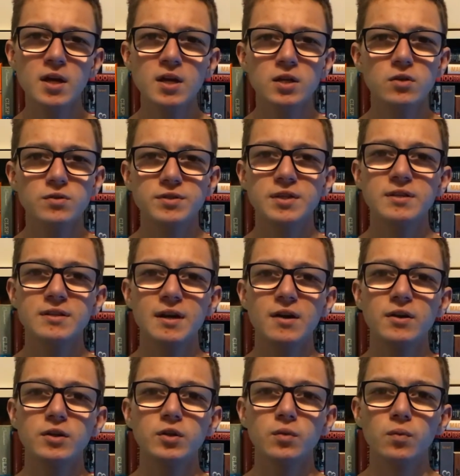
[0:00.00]
you sit down
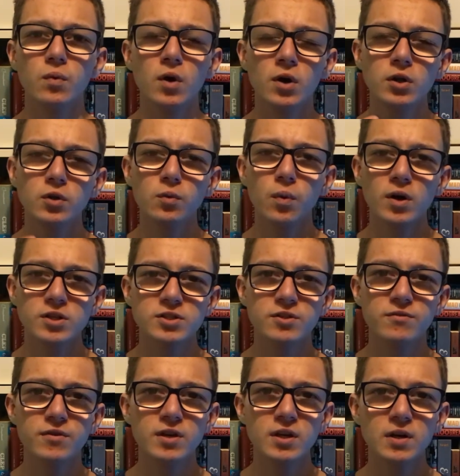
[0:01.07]
and you watch the
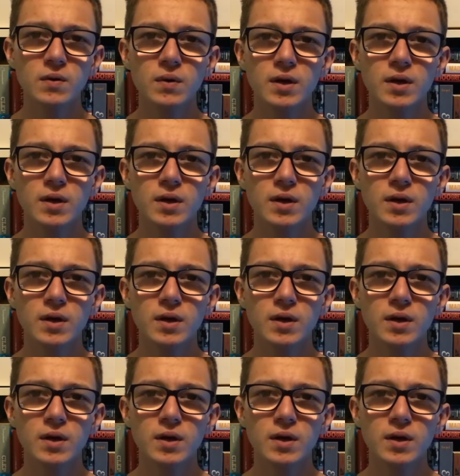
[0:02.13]
video,